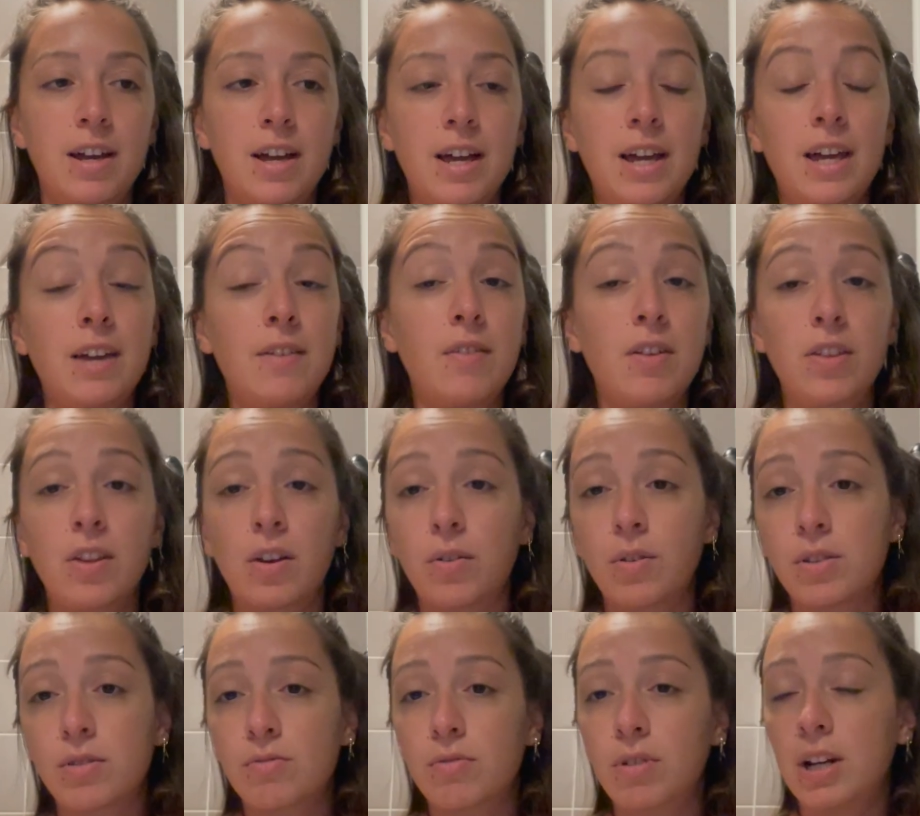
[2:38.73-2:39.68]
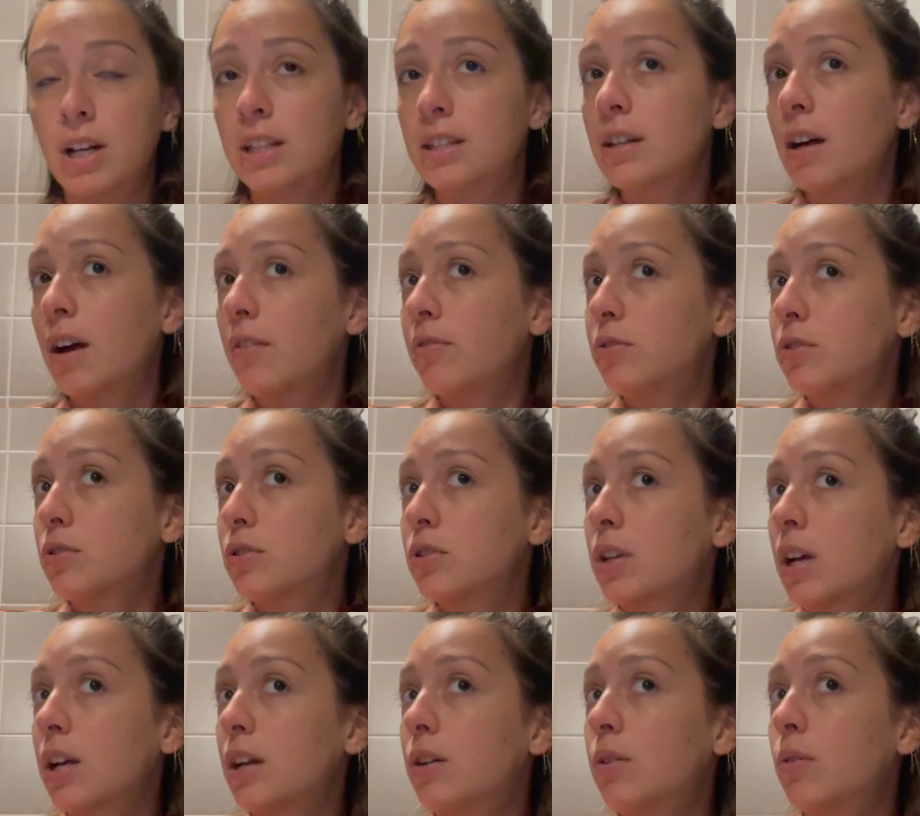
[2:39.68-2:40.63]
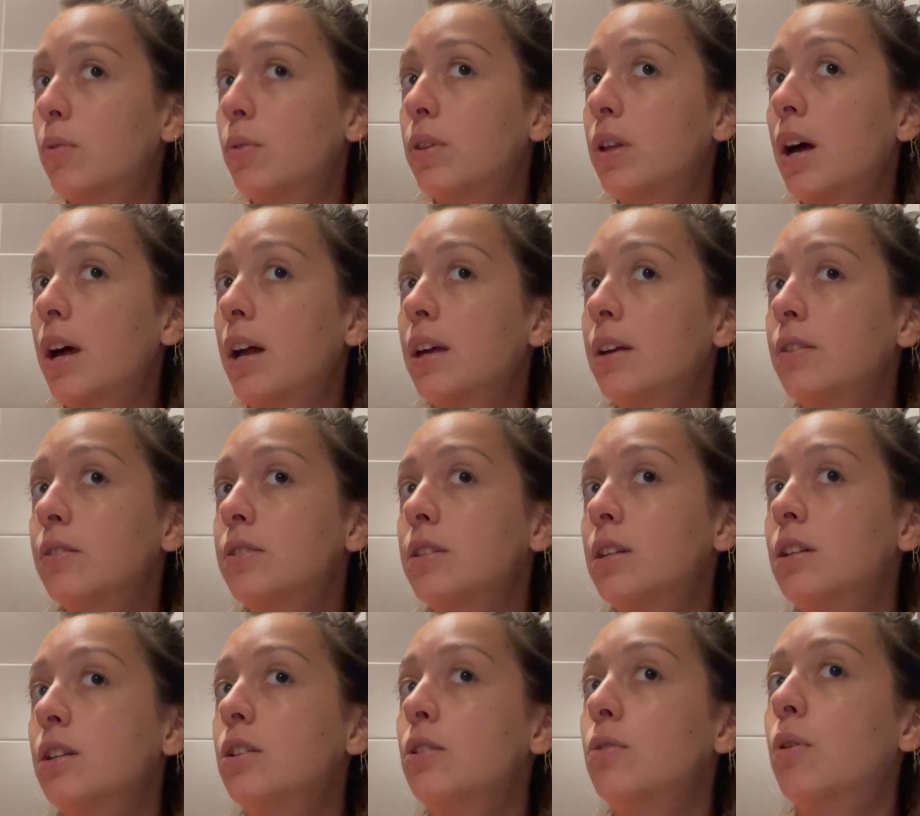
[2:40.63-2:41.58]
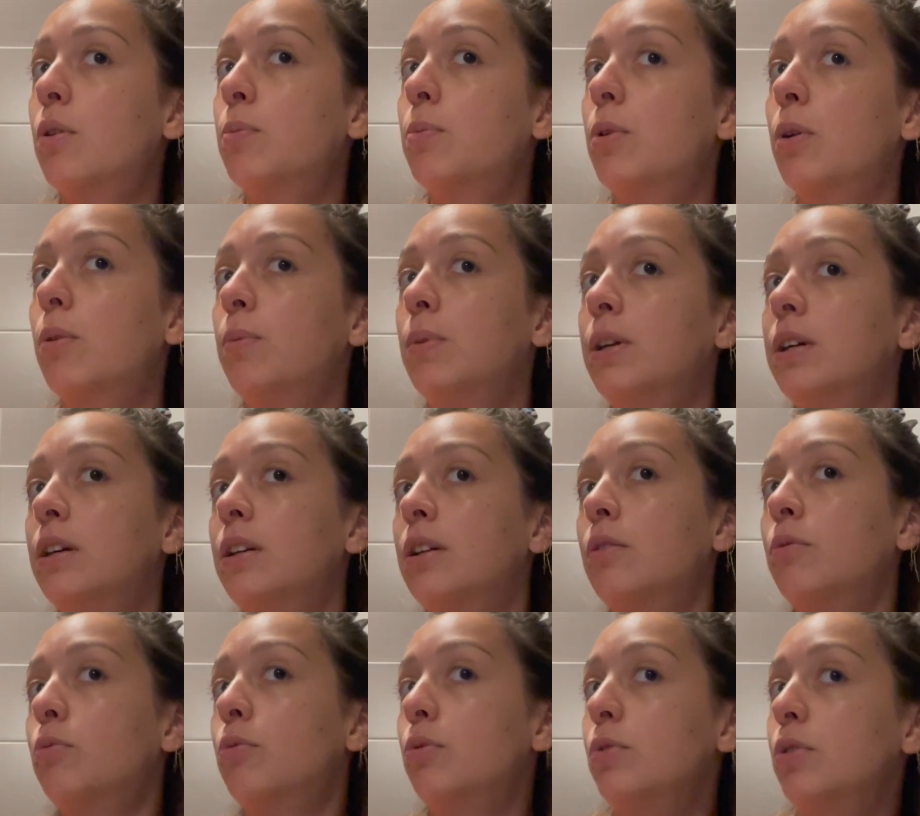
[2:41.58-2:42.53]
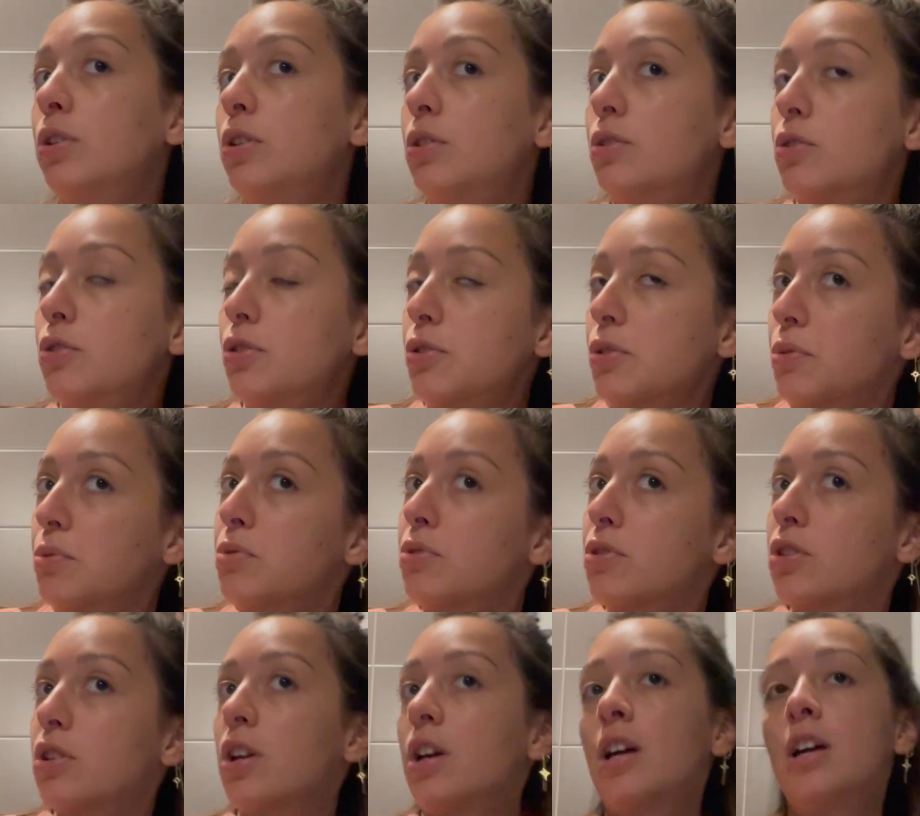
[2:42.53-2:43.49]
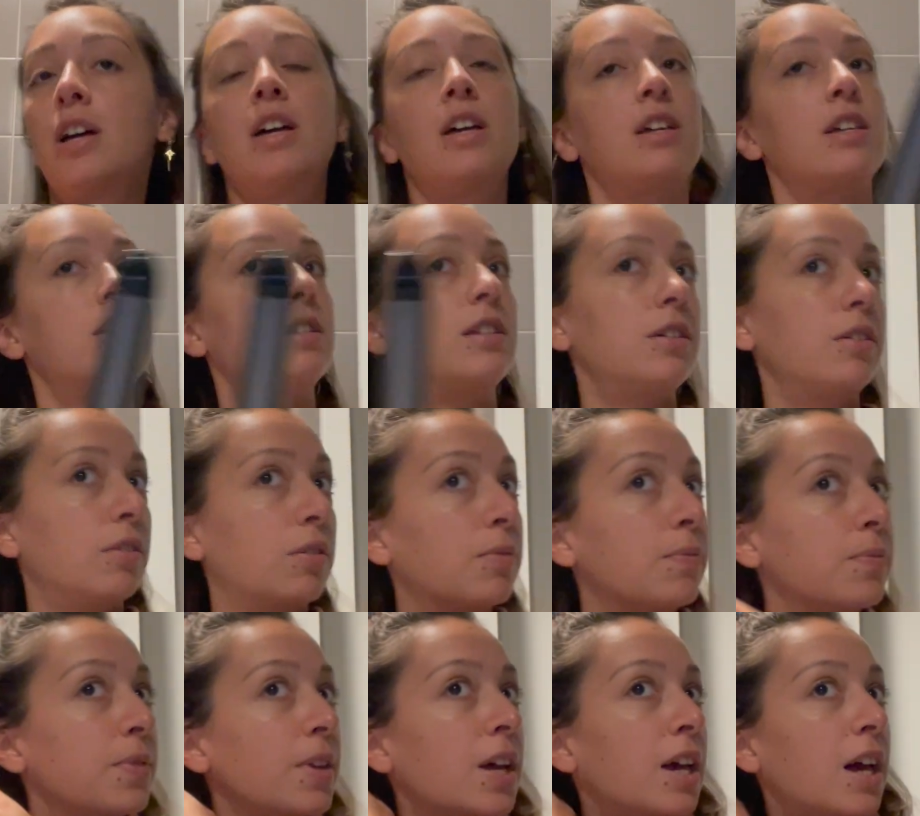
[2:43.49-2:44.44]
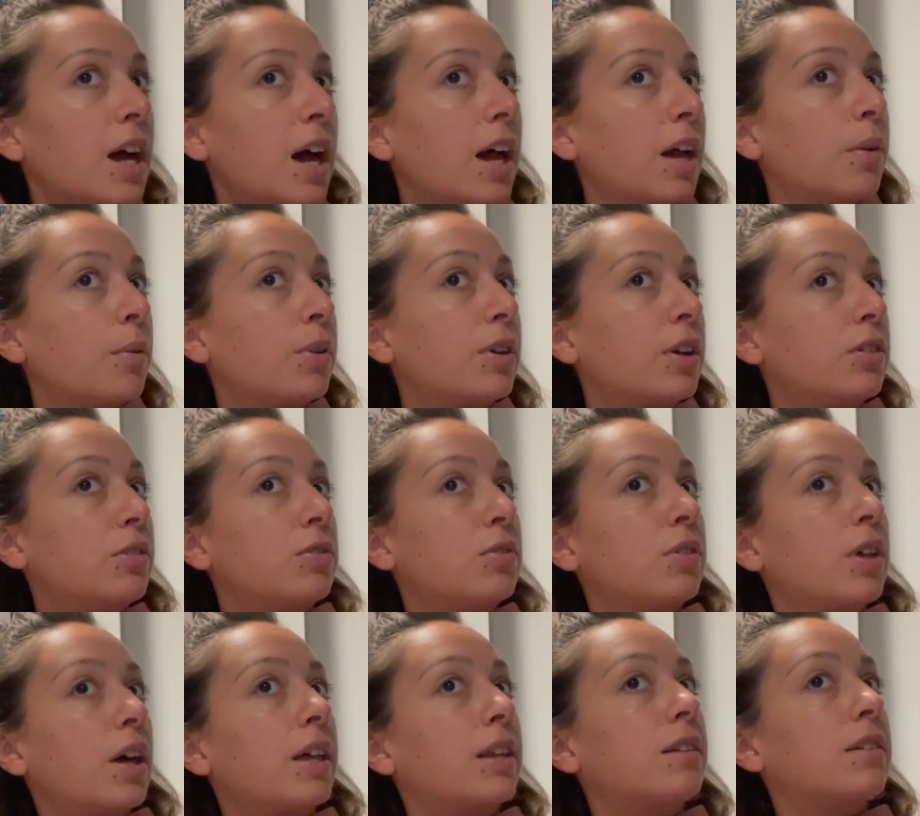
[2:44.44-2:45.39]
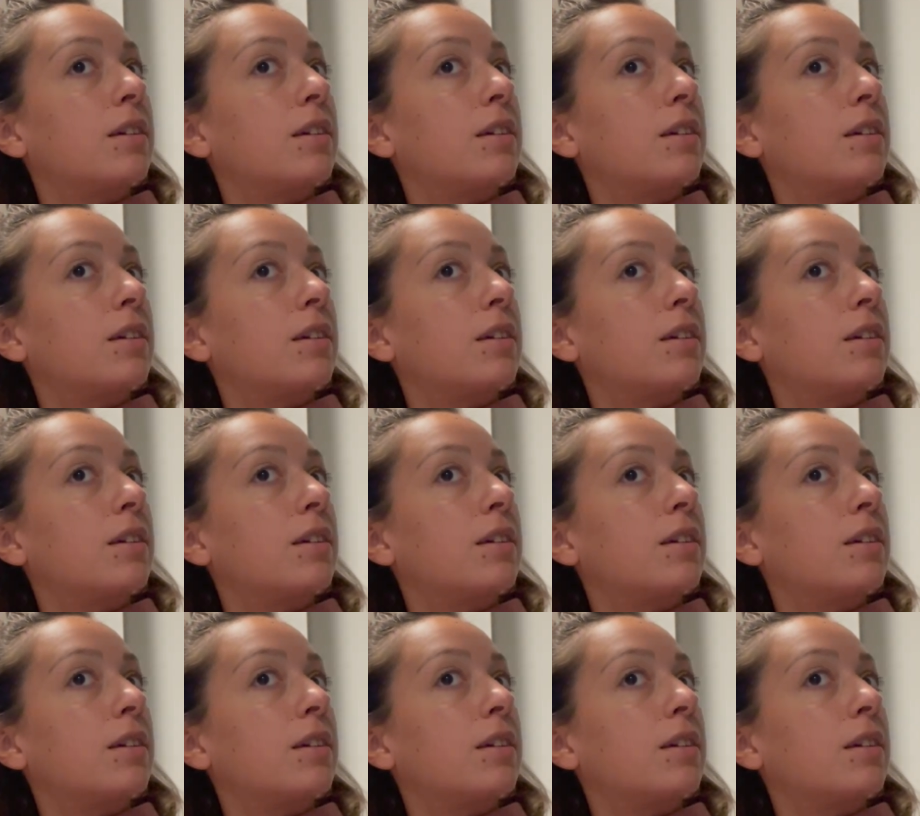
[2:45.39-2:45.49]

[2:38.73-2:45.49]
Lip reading: Even though it's really tough to cycle with high heels and you are probably gonna ruin your shoes, still, I want to do that.